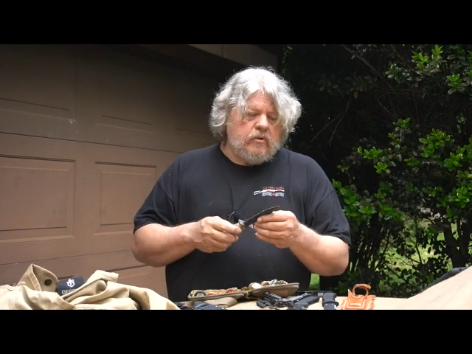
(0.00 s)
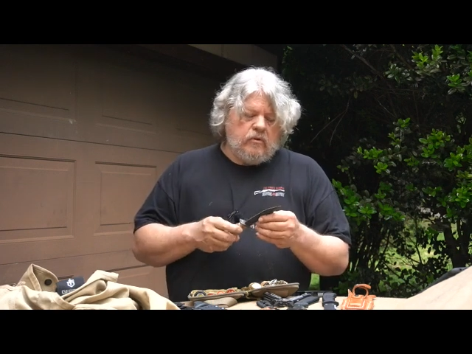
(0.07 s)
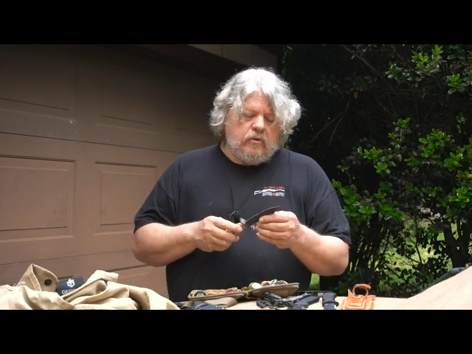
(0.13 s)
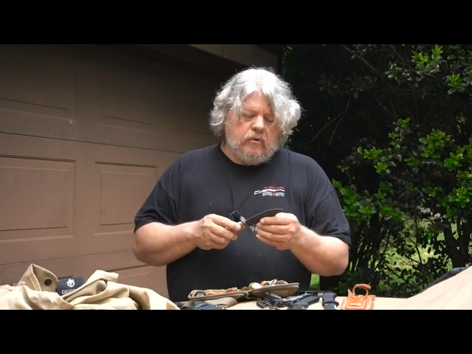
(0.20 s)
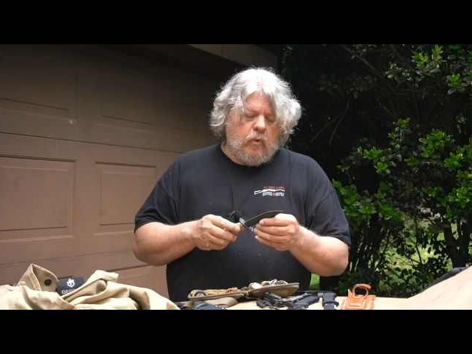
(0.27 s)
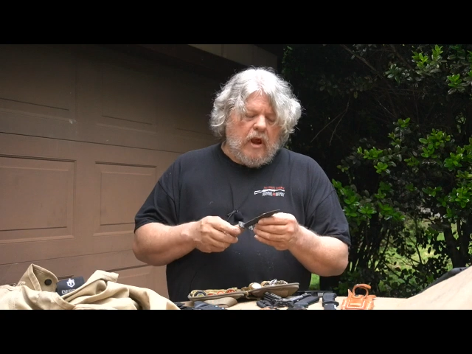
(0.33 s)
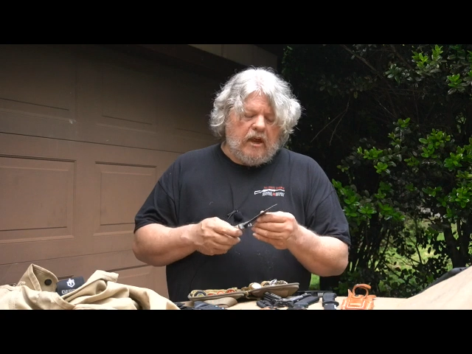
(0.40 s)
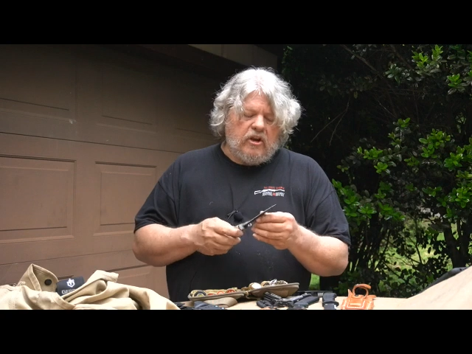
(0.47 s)

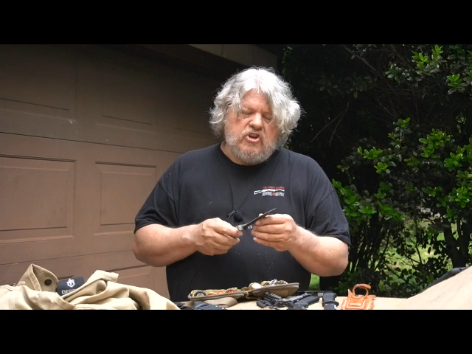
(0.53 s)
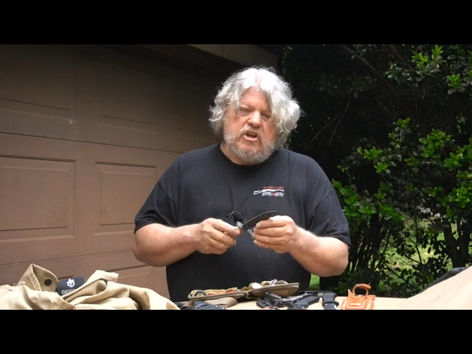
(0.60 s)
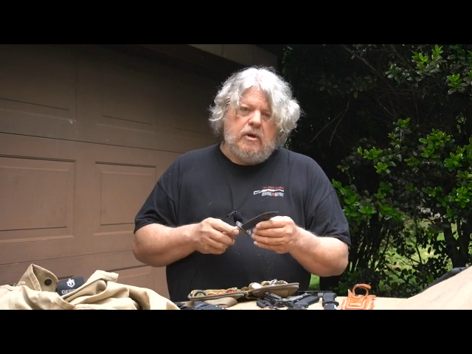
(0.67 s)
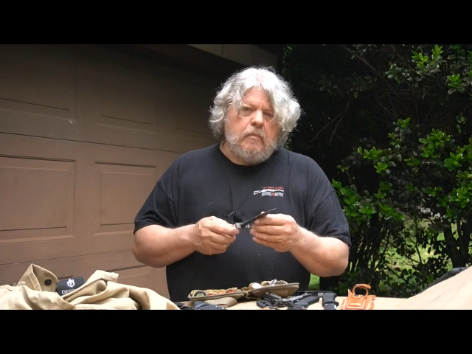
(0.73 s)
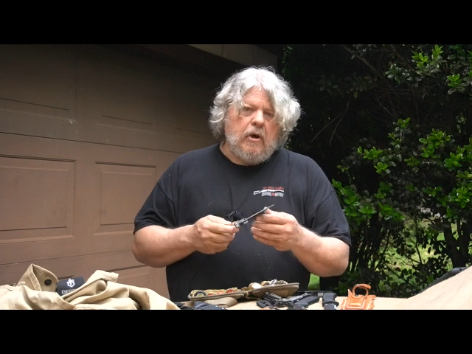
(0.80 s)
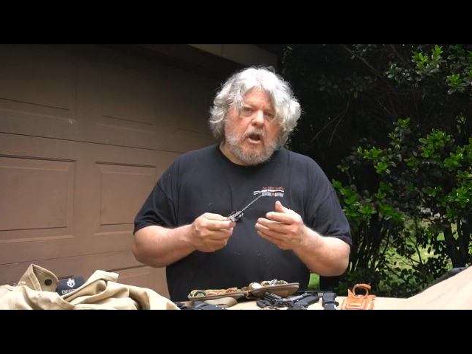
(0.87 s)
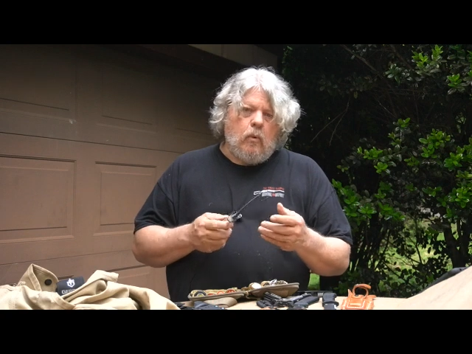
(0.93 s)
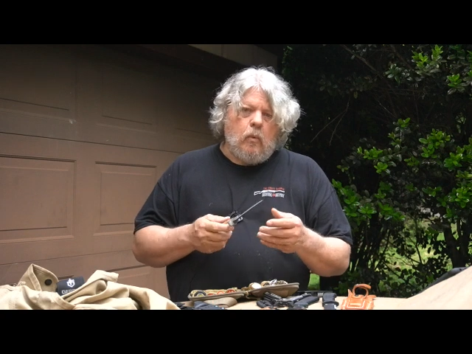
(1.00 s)
ragged sheet
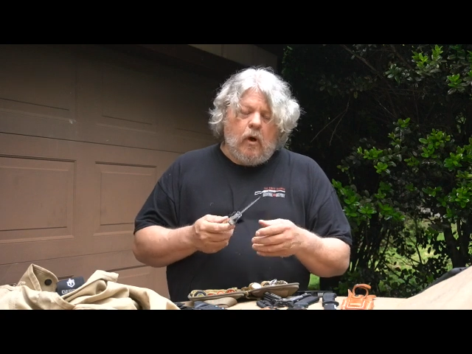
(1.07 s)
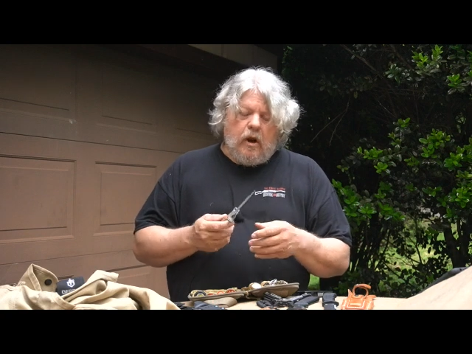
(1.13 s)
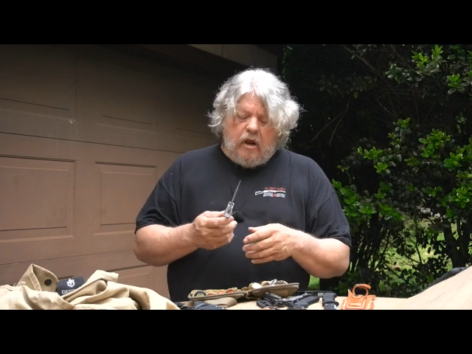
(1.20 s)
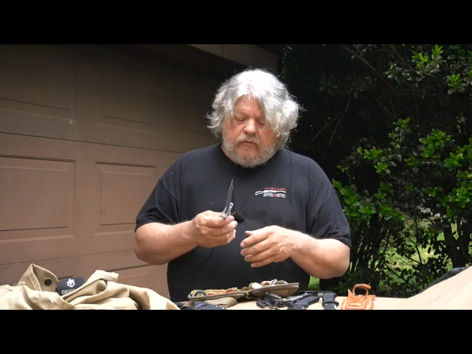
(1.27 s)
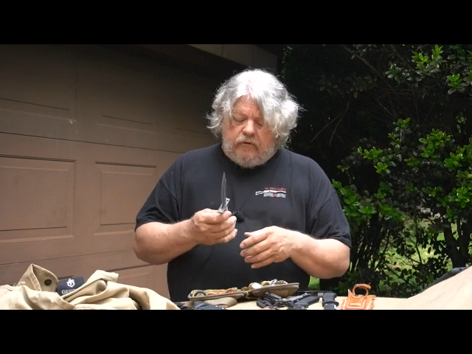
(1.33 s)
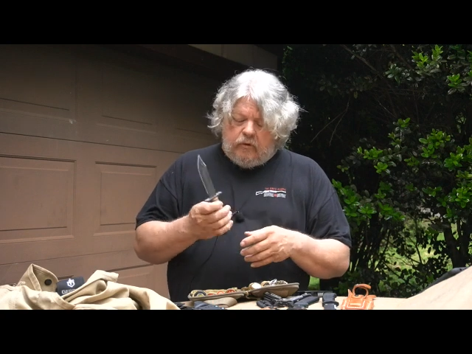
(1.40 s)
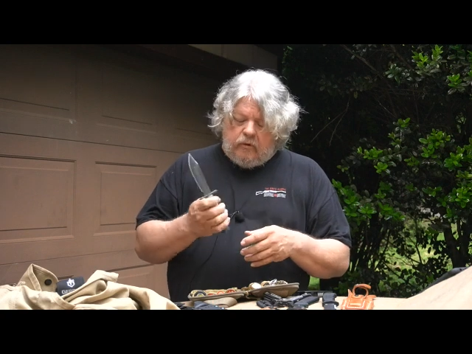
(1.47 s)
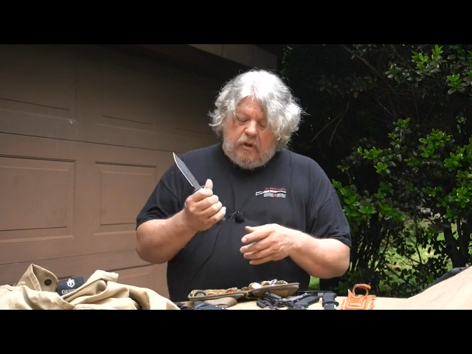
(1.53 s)
metal,
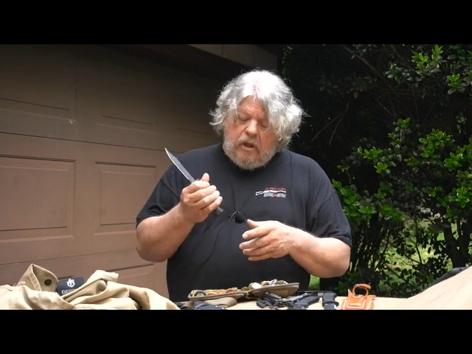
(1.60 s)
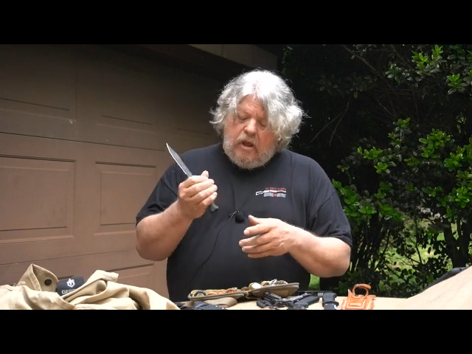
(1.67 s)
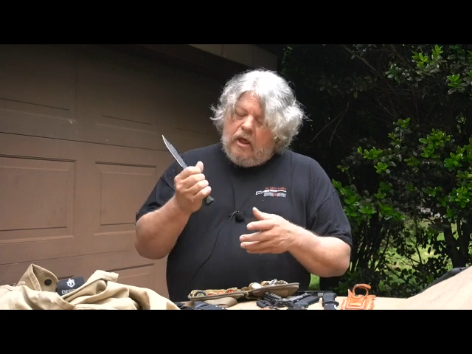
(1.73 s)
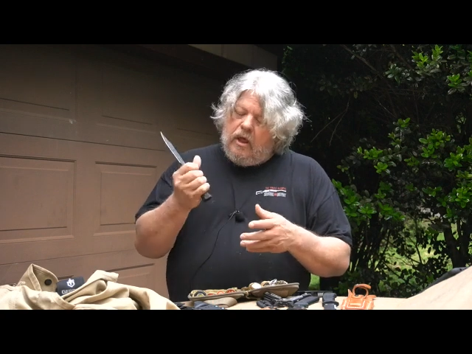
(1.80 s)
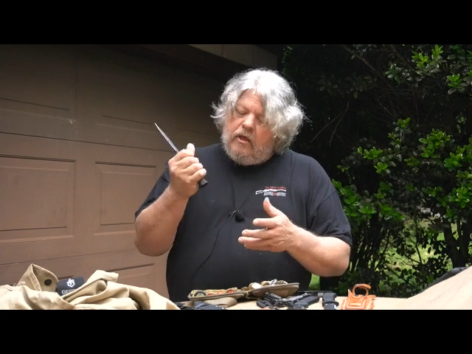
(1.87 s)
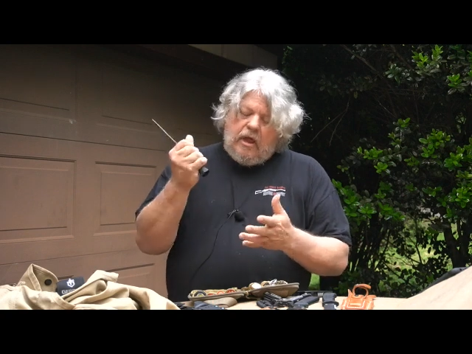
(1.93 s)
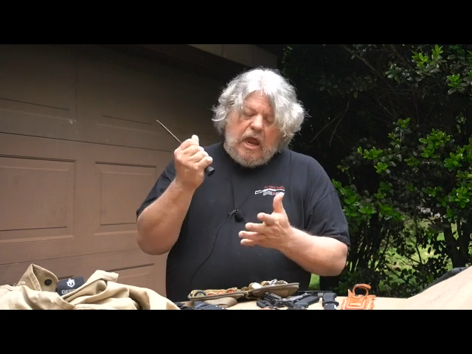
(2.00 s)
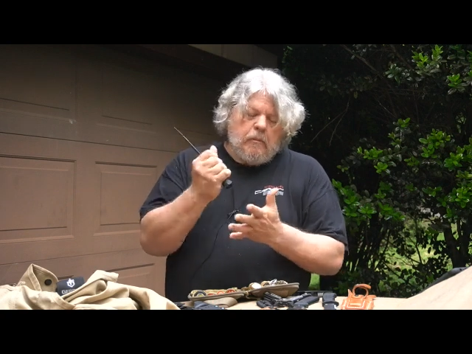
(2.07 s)
whatever.
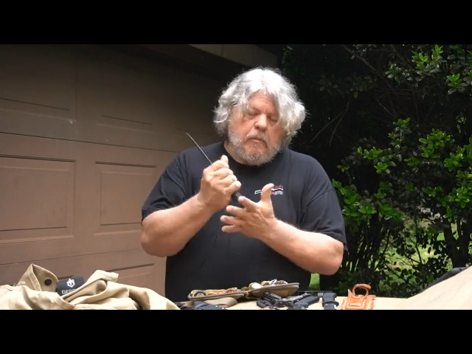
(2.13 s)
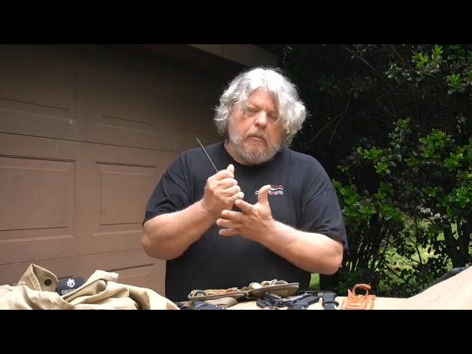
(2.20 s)
Hammer